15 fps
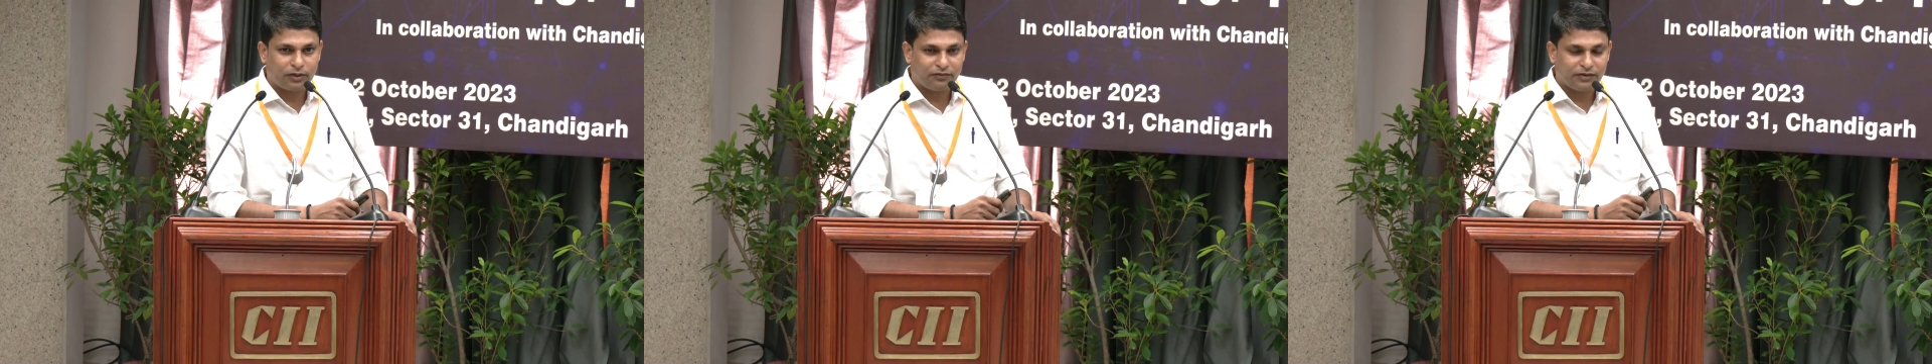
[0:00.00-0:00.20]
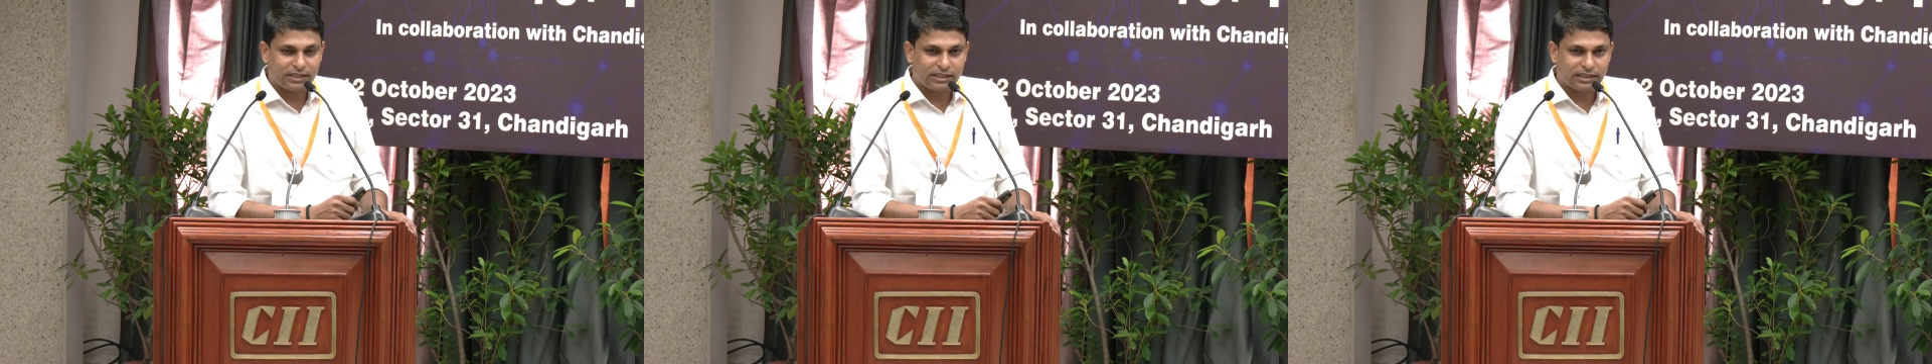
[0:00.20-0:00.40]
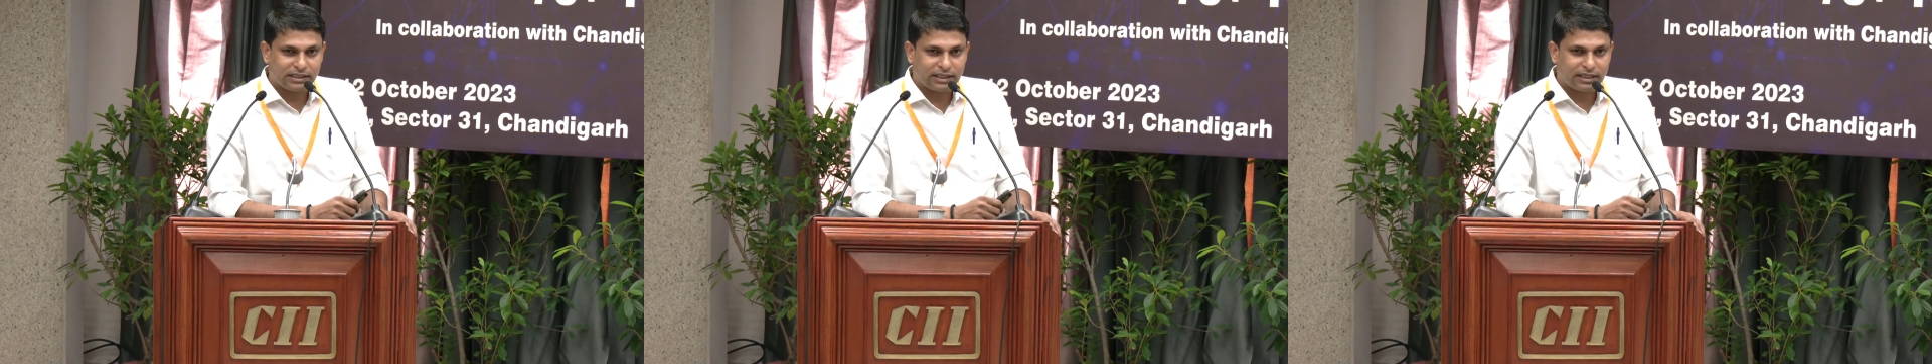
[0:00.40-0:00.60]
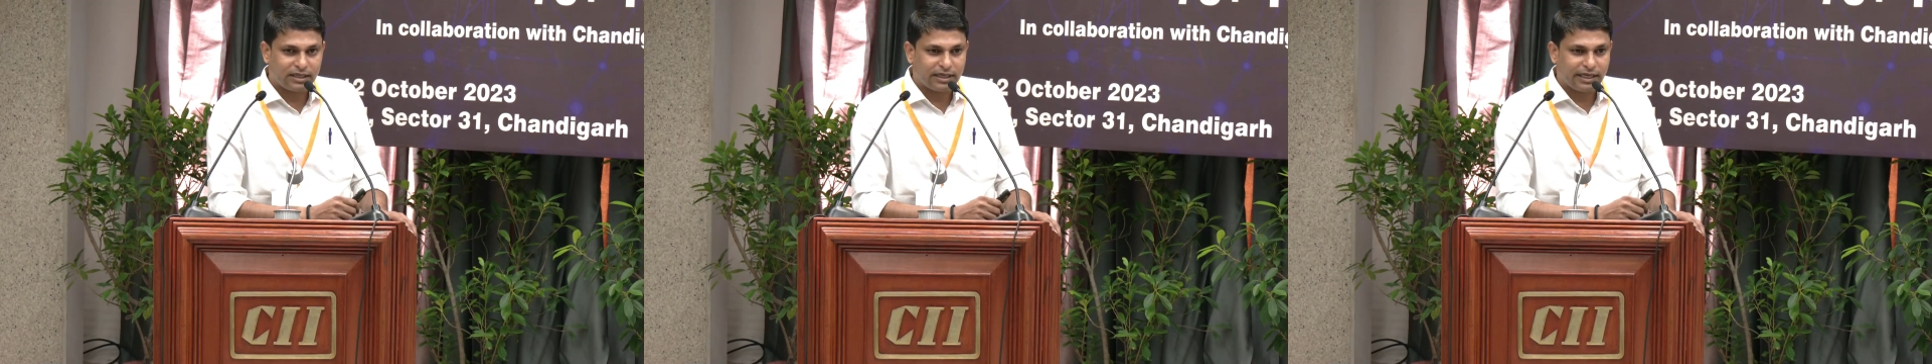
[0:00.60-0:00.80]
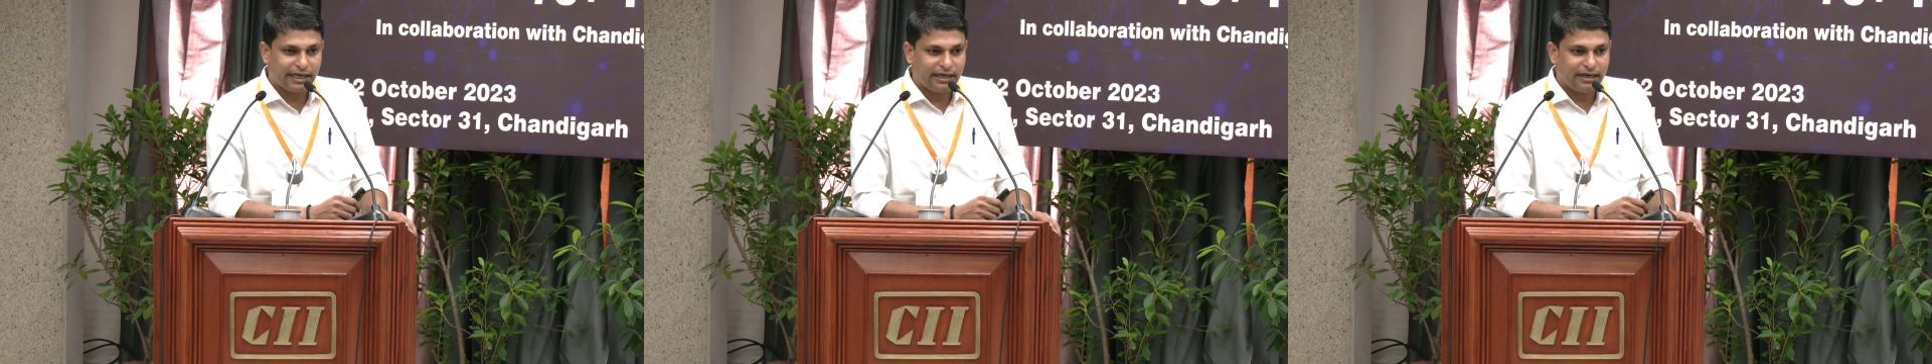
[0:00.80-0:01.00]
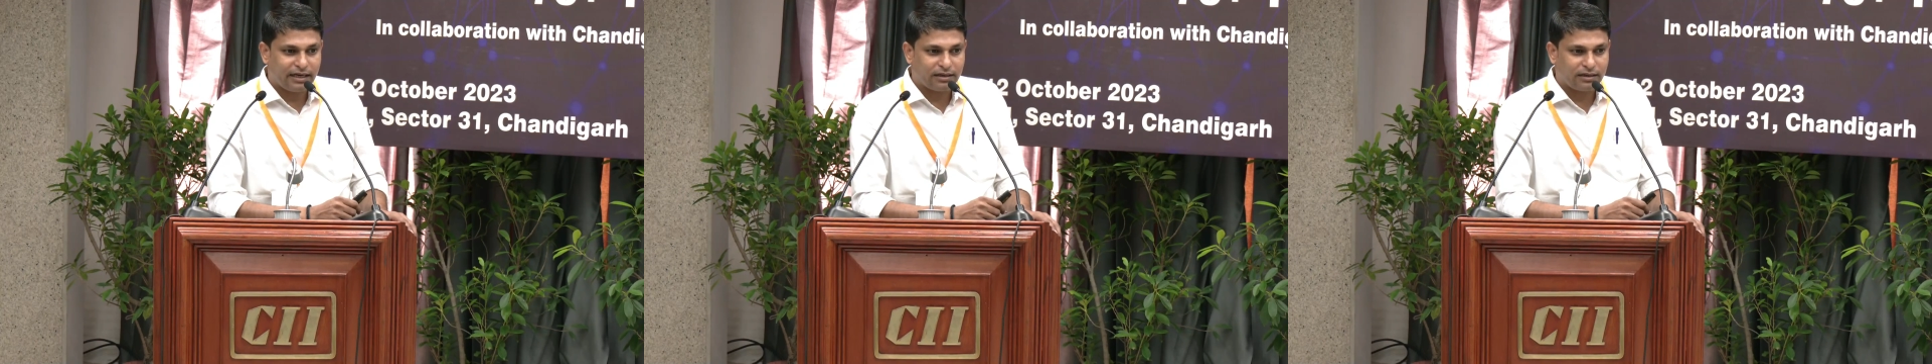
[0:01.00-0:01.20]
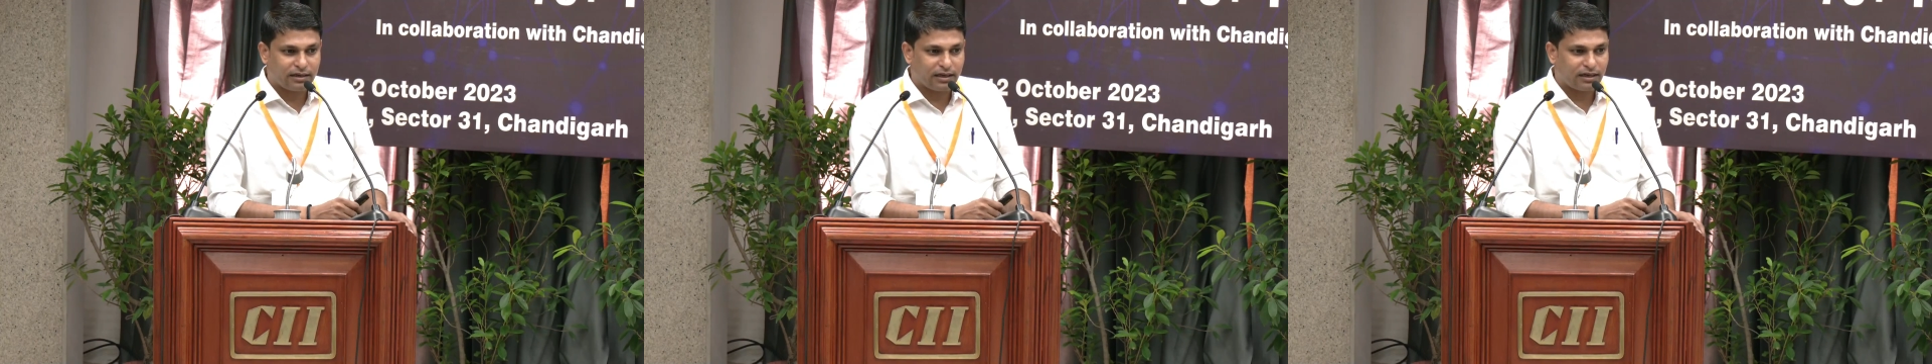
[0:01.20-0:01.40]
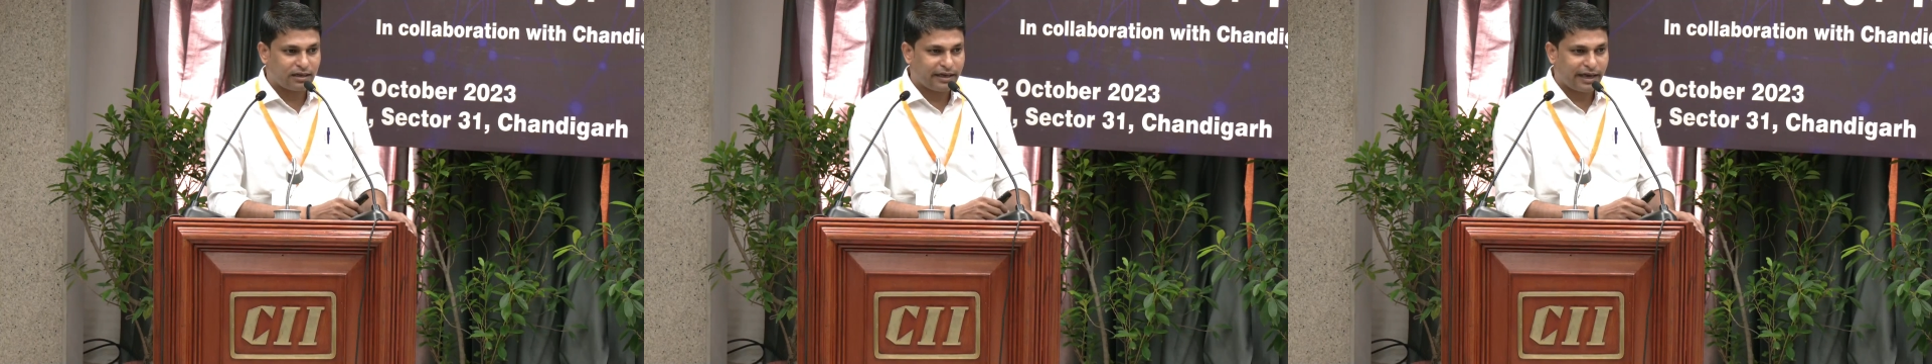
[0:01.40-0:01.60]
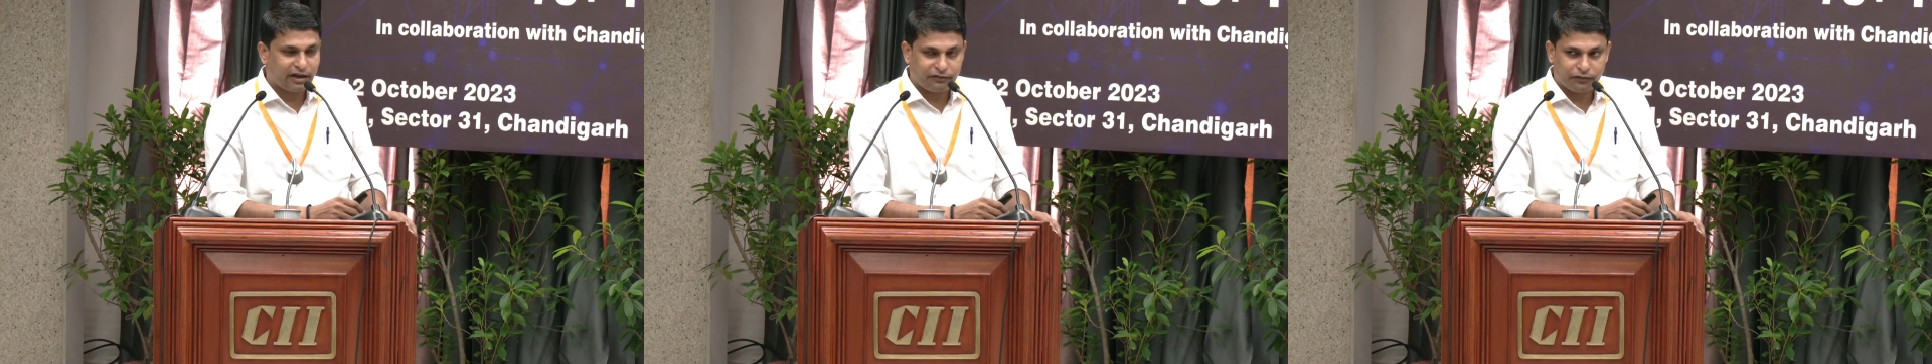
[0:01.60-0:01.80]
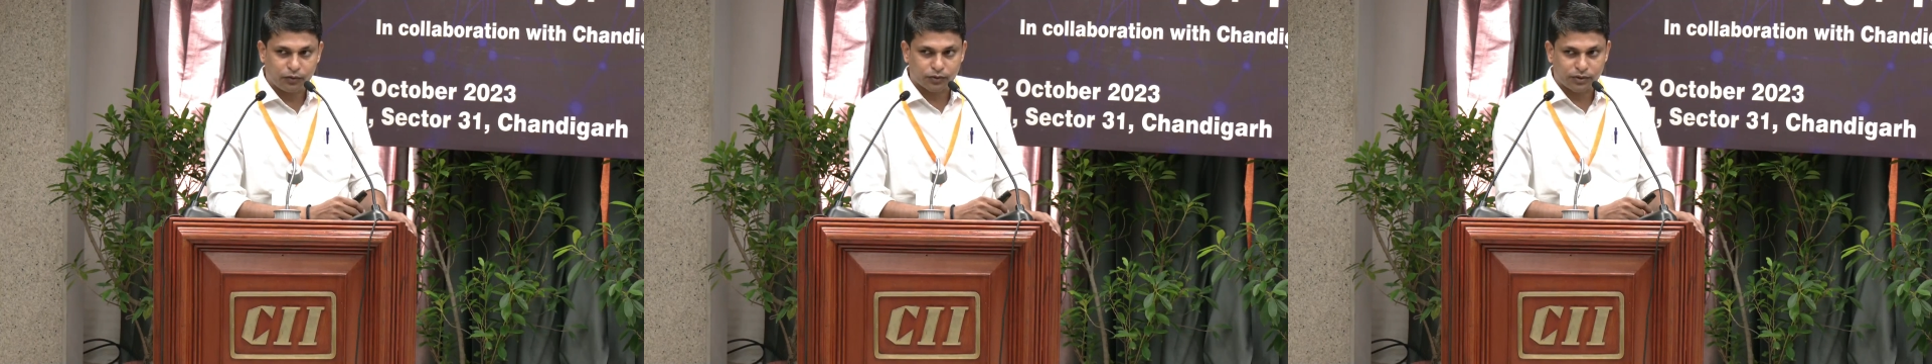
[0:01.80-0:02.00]
to visit Indian Air
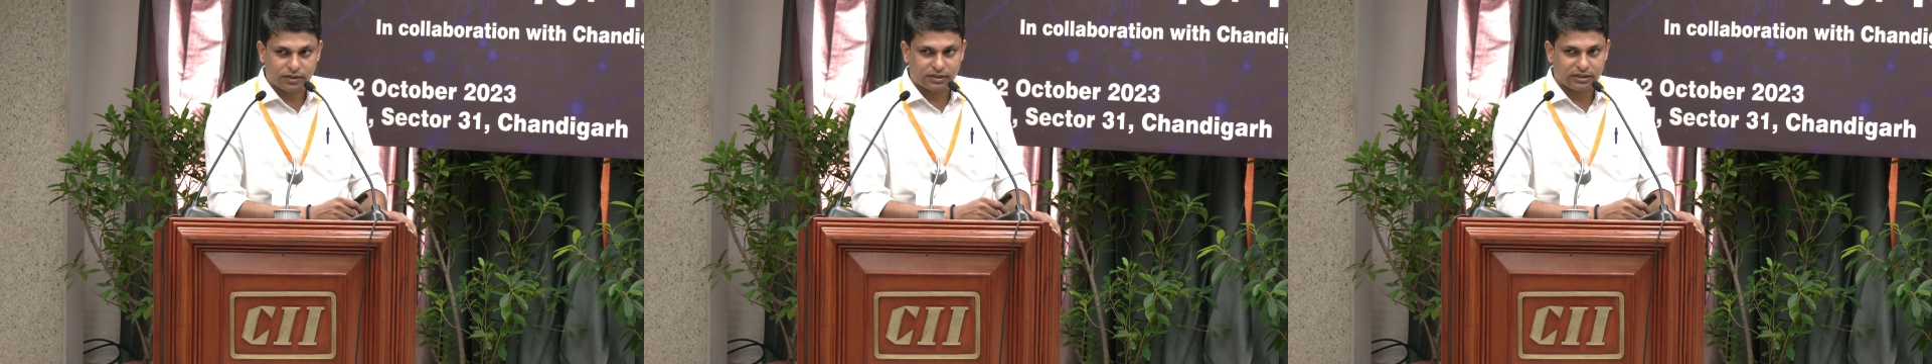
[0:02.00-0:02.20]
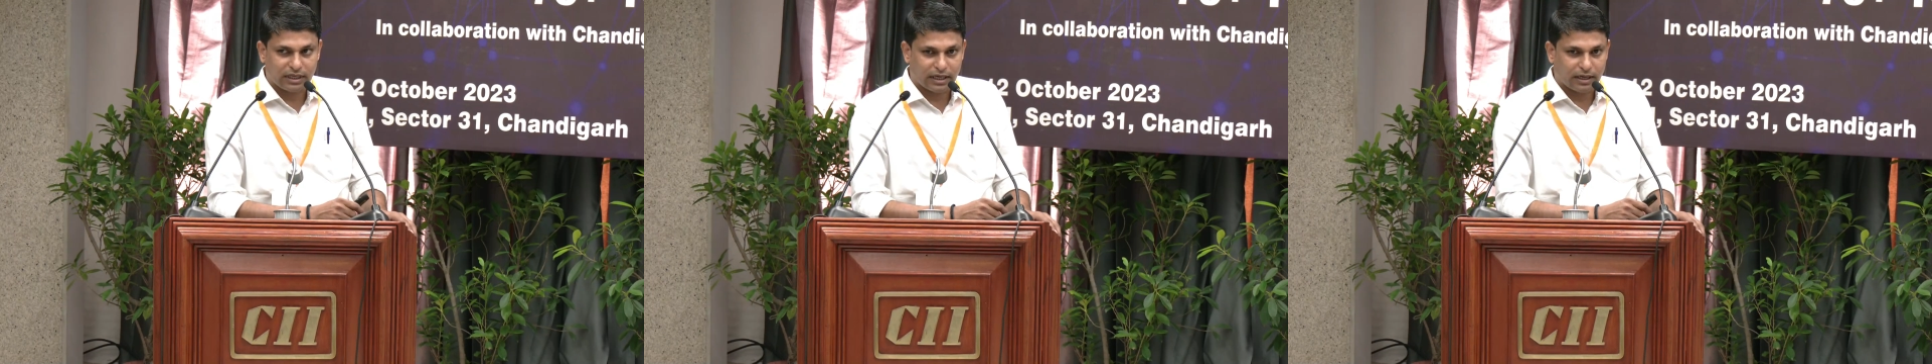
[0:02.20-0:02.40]
Force